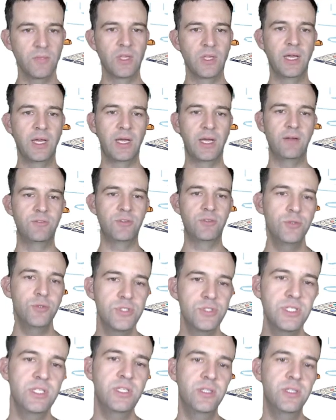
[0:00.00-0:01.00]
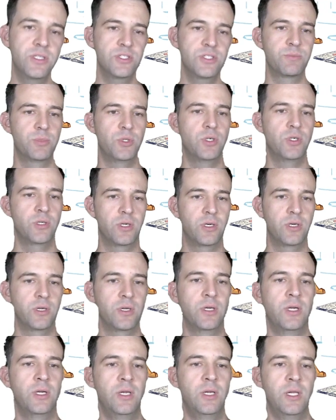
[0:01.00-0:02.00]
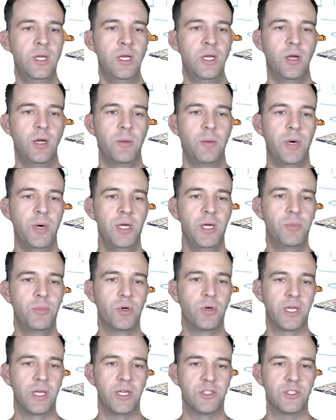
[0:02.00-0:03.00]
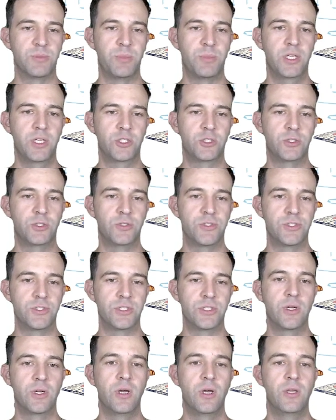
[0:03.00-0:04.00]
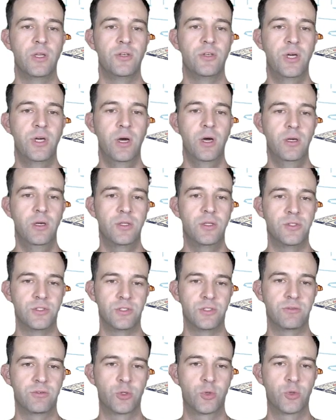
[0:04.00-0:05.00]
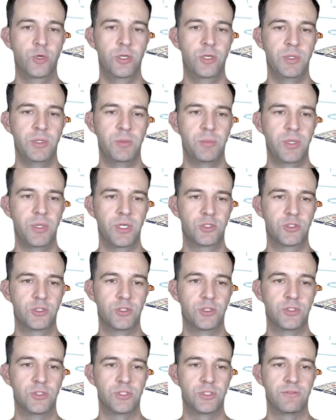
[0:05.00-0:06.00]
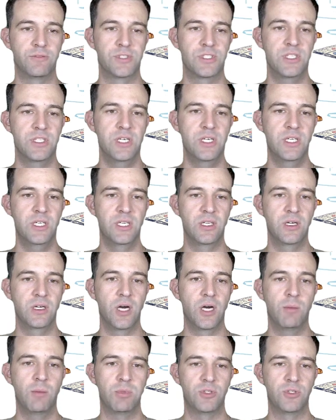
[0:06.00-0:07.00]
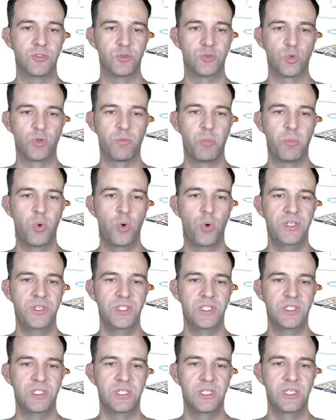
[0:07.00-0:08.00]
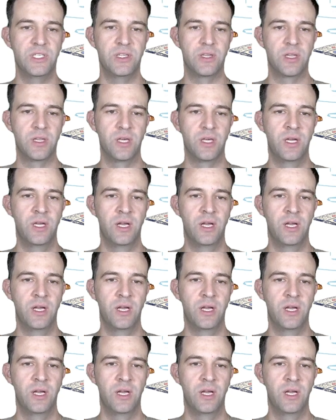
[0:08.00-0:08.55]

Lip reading: Have you seen this book? My book has pictures. Tons of creepy pictures of stinky goblins with pointy teeth.